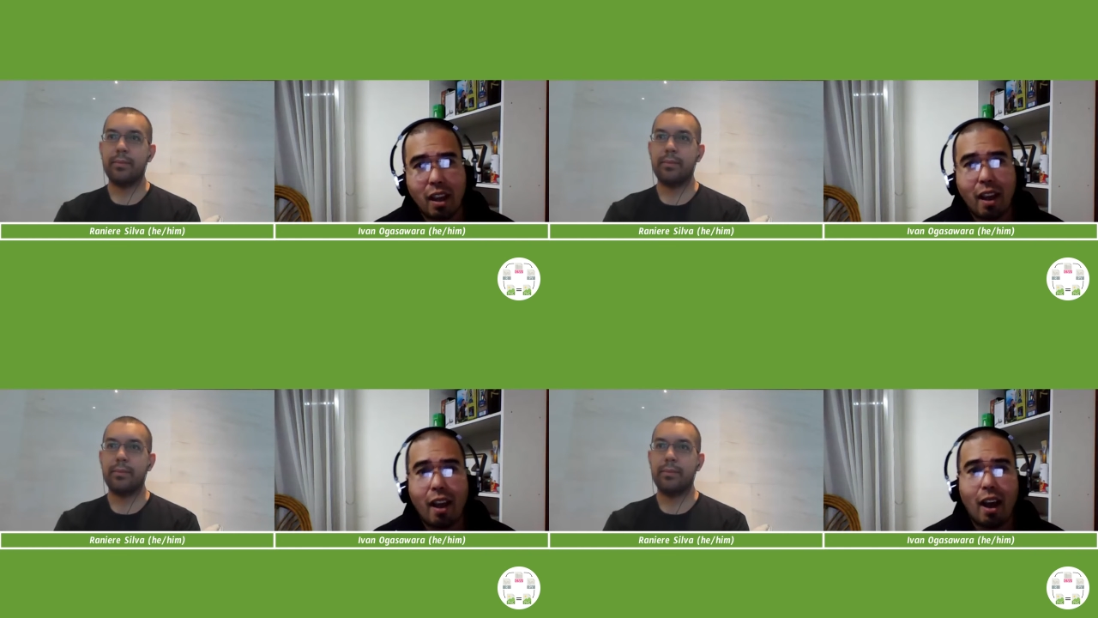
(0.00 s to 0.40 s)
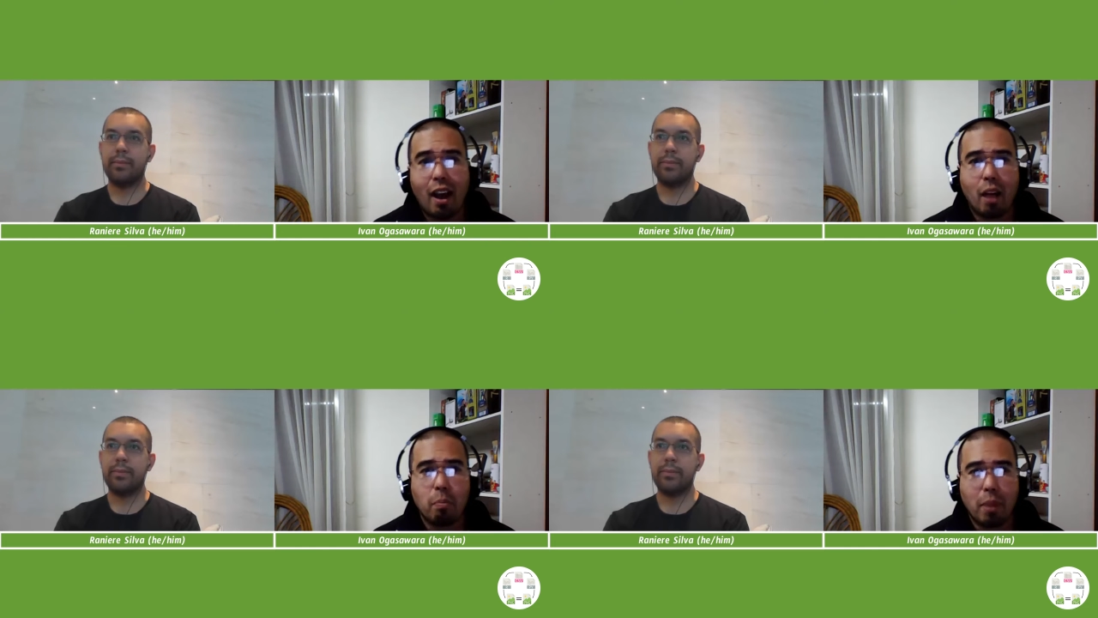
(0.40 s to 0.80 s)

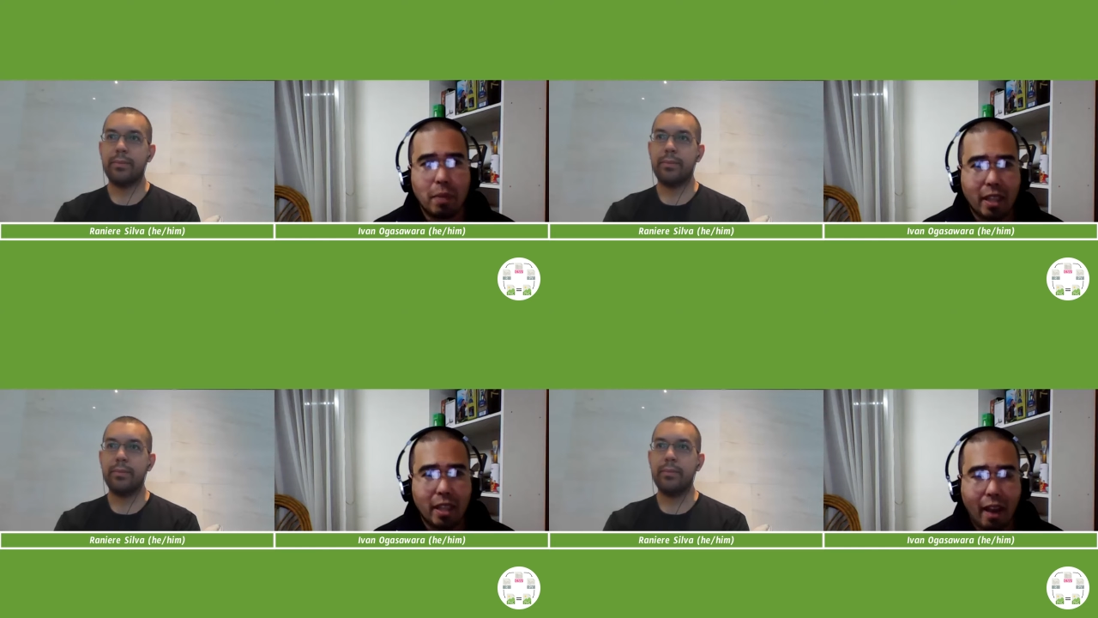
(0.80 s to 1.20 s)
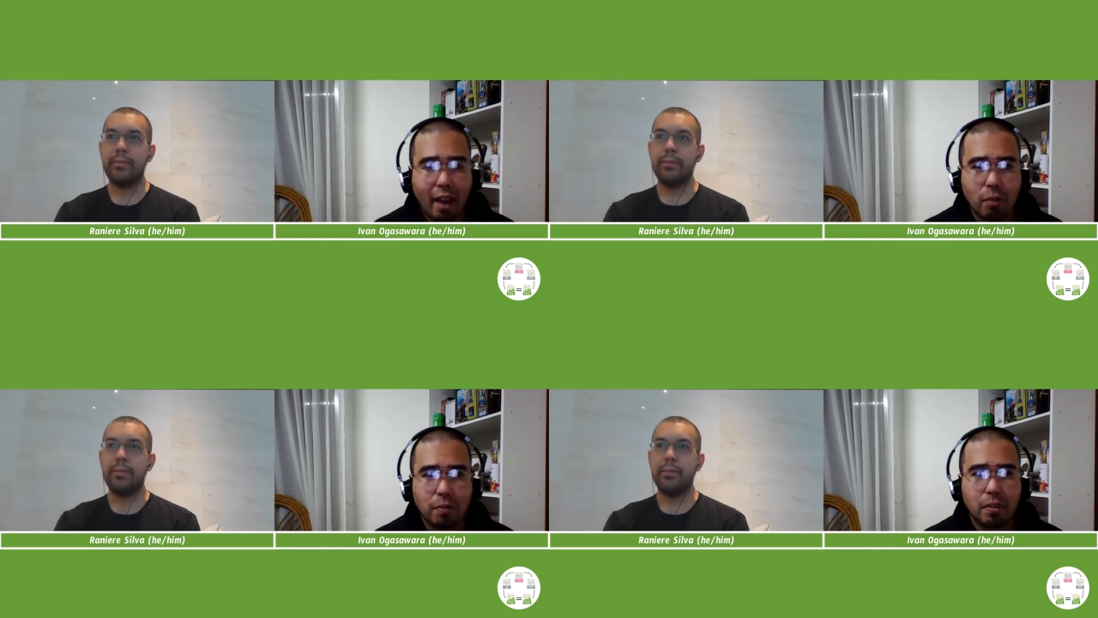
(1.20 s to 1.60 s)
Speaker 1: uh, public
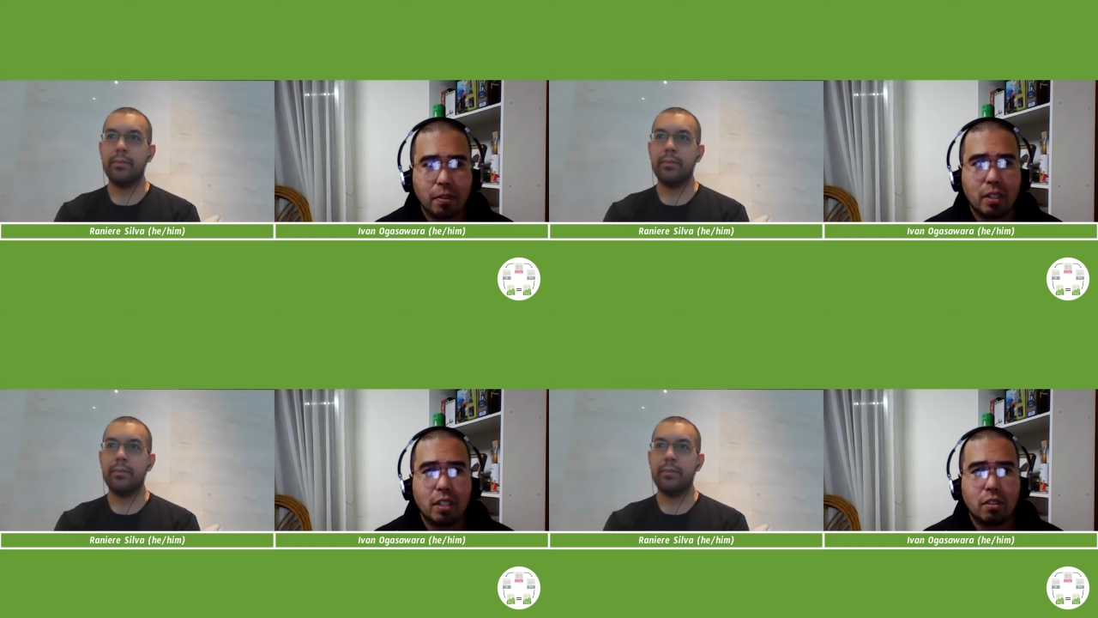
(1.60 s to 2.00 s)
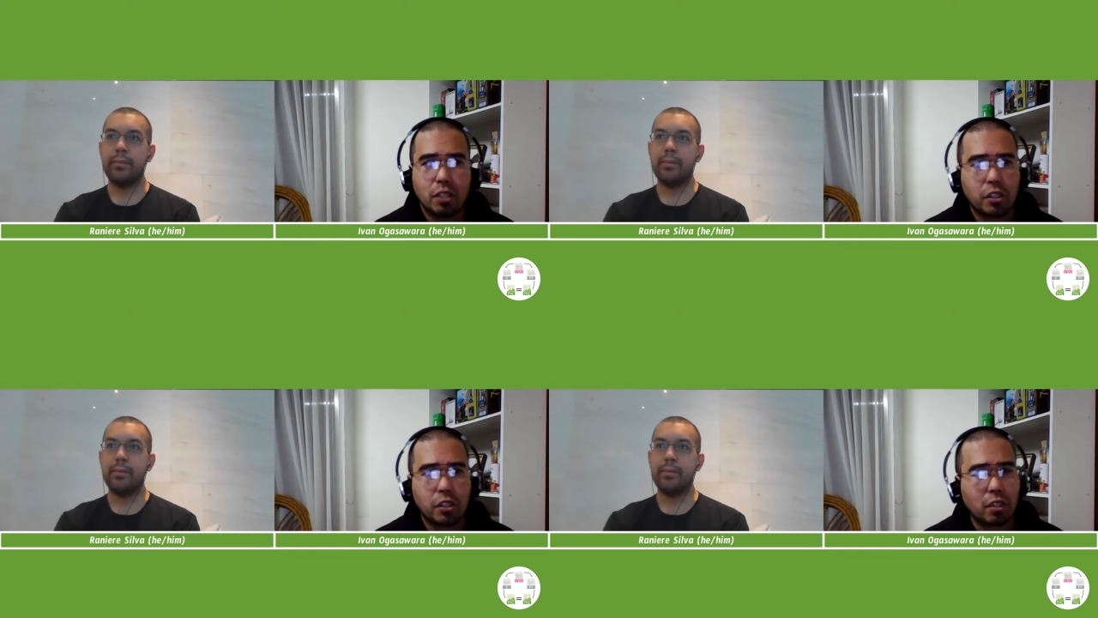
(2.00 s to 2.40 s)
health,
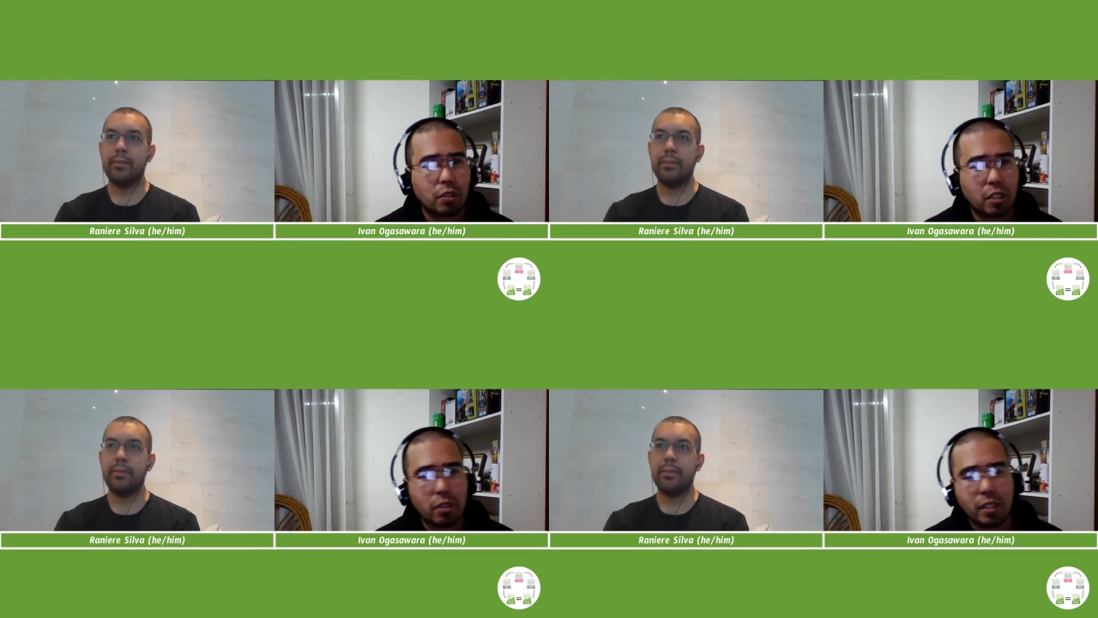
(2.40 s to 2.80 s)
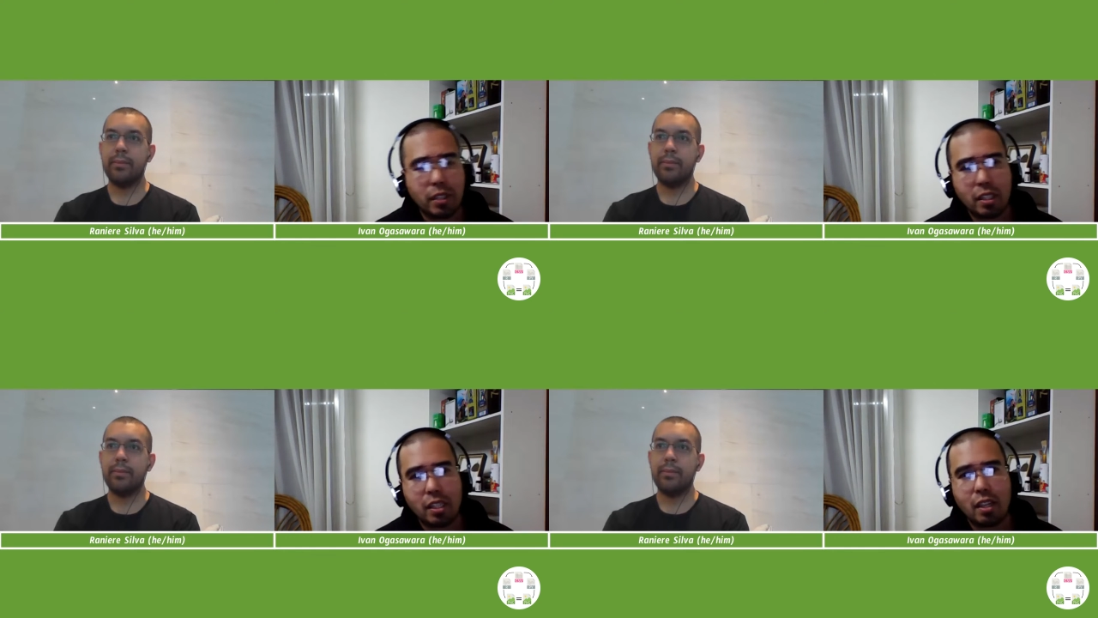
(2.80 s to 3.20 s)
digital
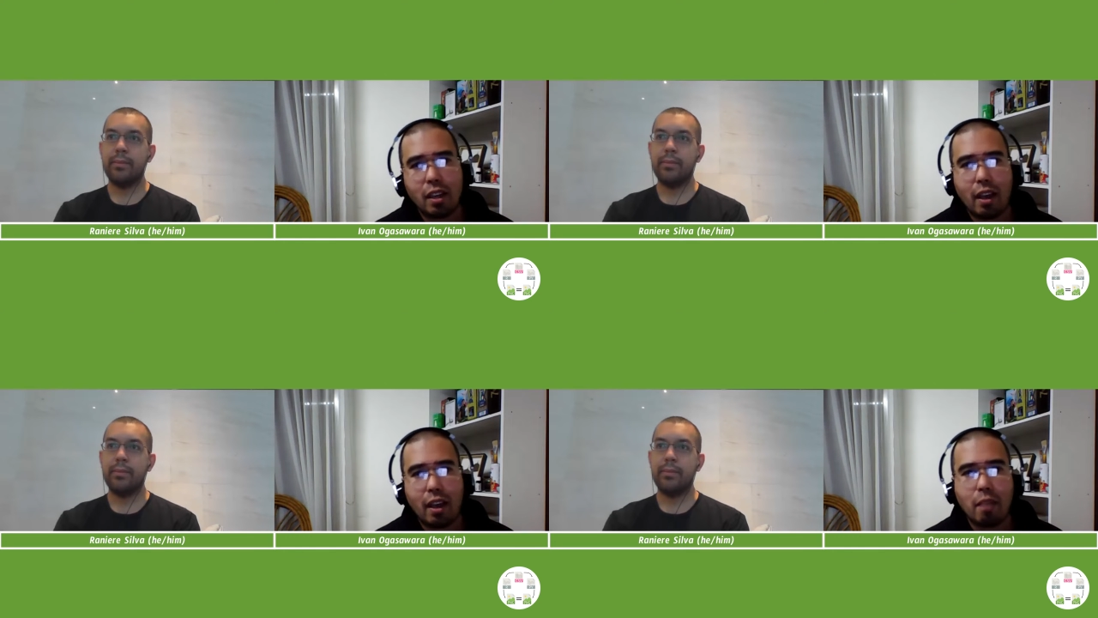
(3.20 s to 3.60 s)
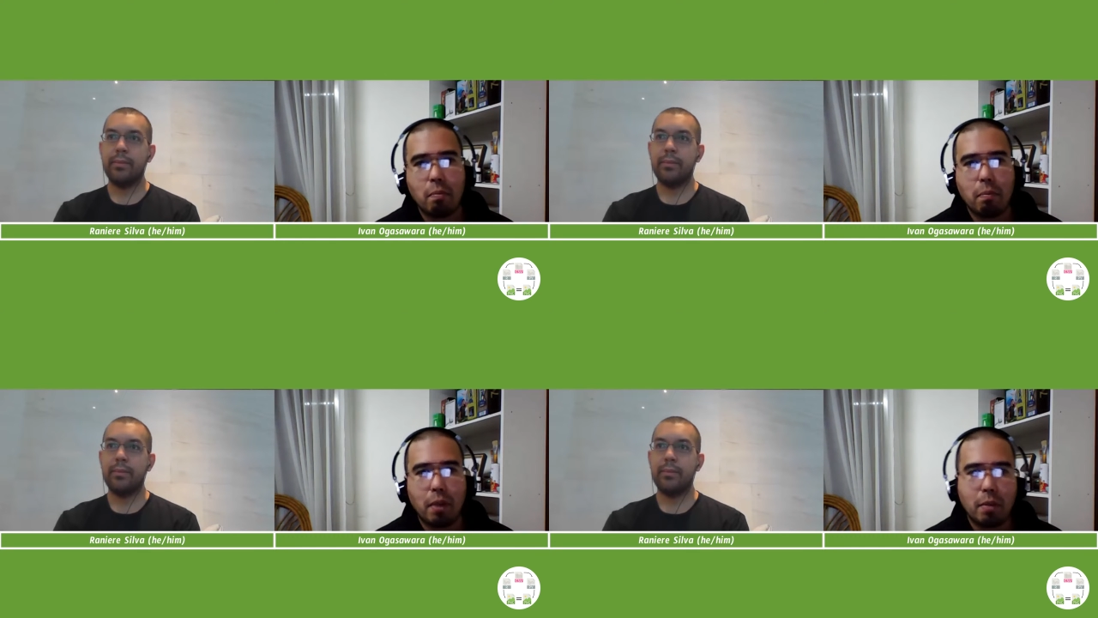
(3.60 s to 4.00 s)
security, and
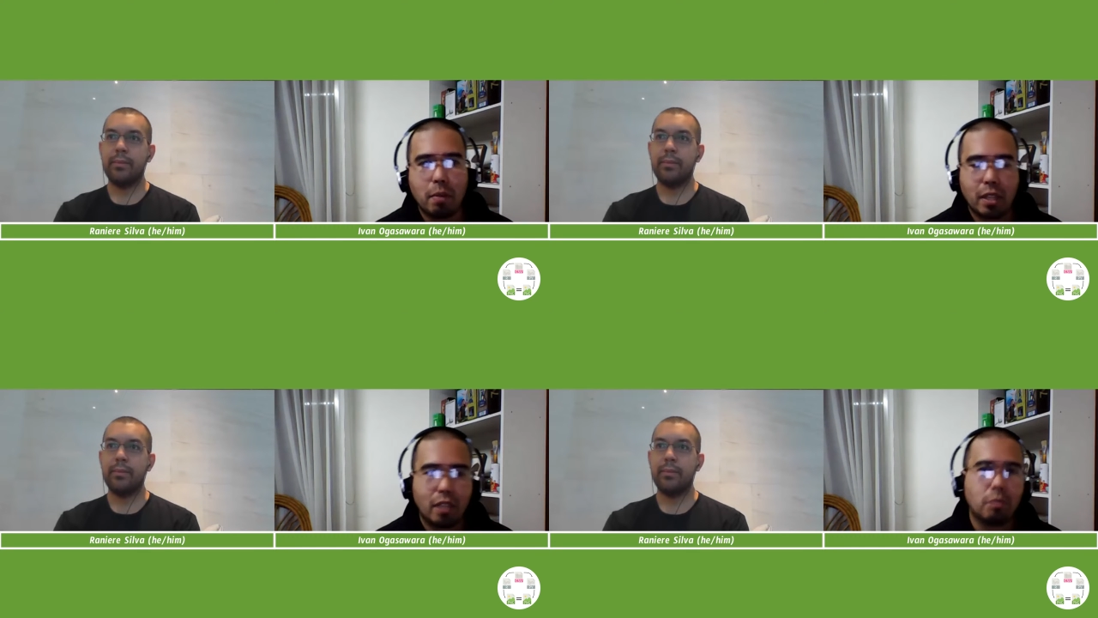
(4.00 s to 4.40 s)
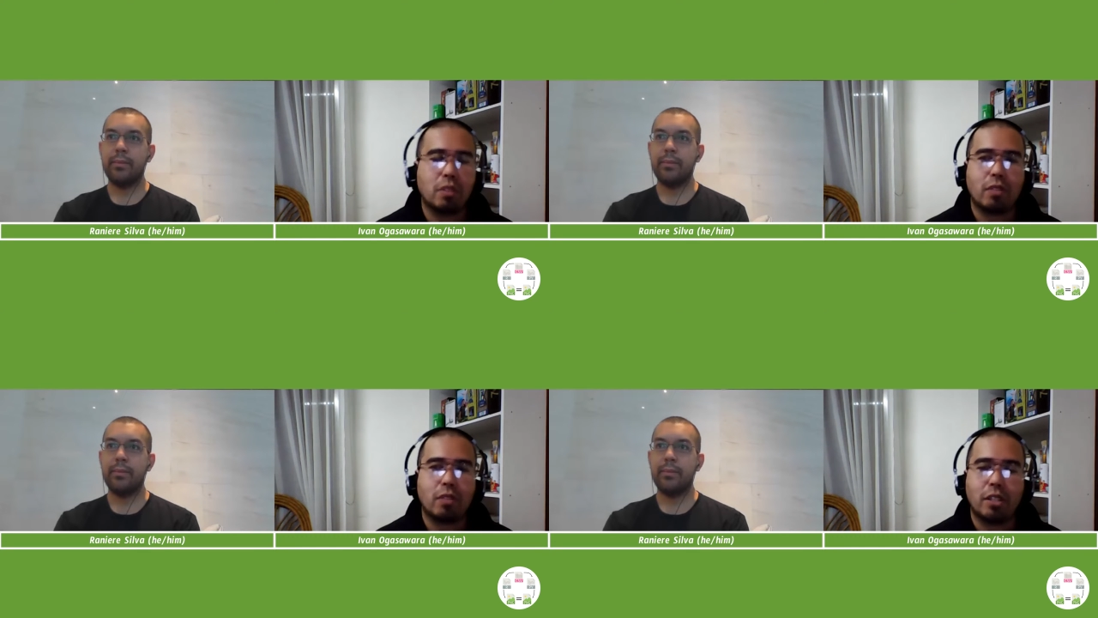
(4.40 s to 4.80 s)
public
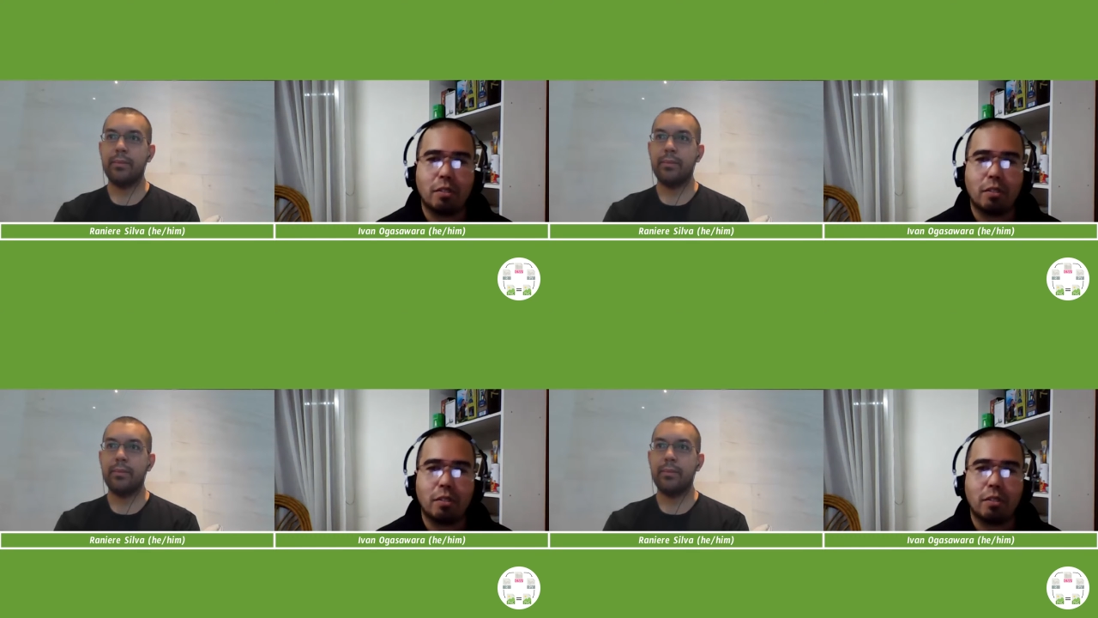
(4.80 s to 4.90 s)
administration.